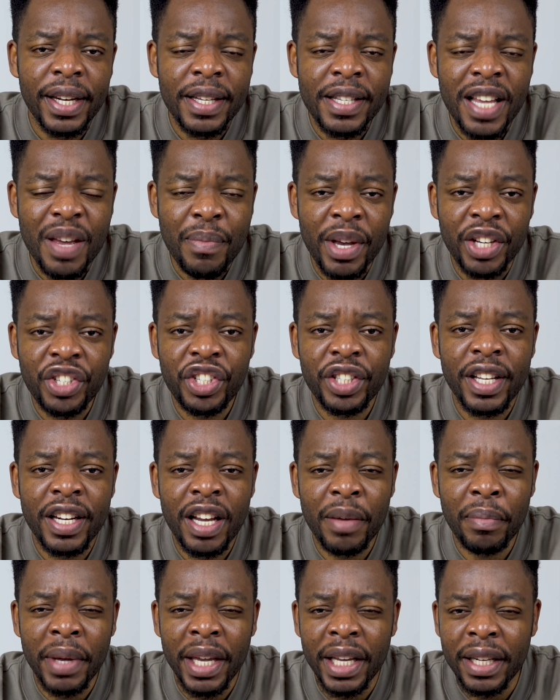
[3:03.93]
as I mentioned, that
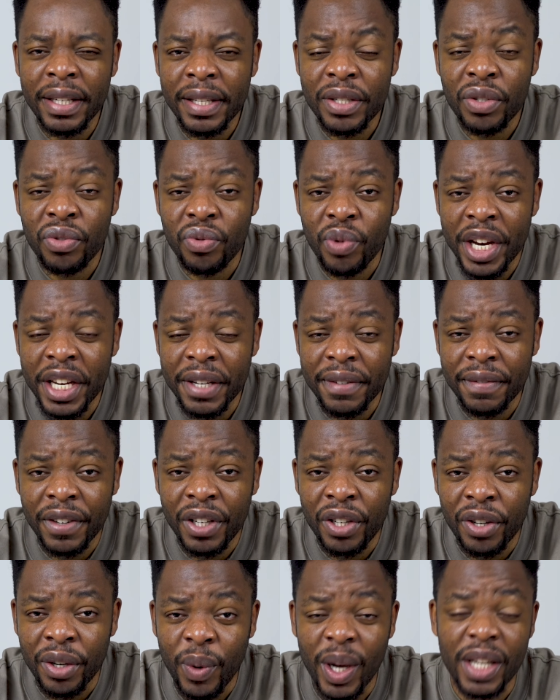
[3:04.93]
I made this Rain
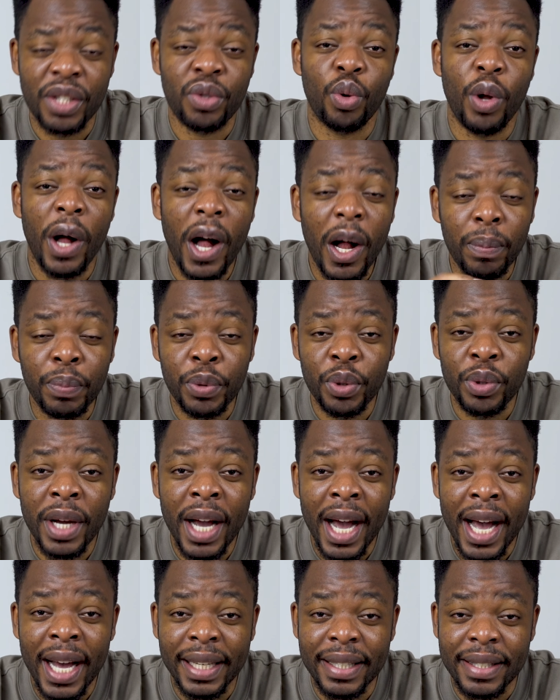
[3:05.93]
video was to help you
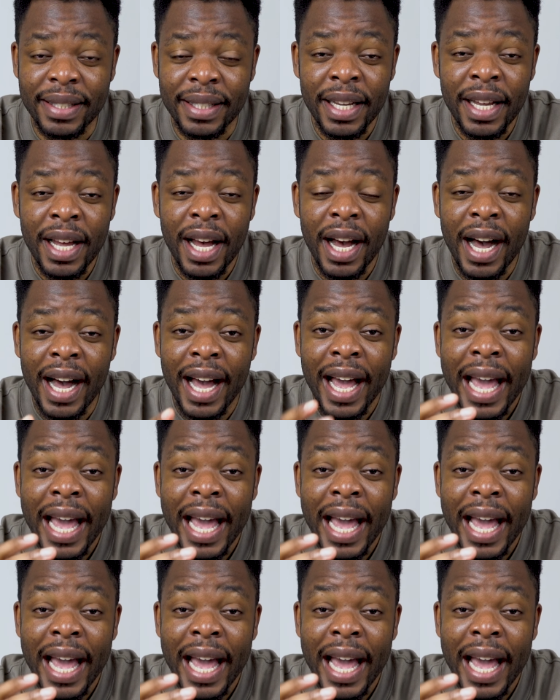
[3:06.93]
guys uh,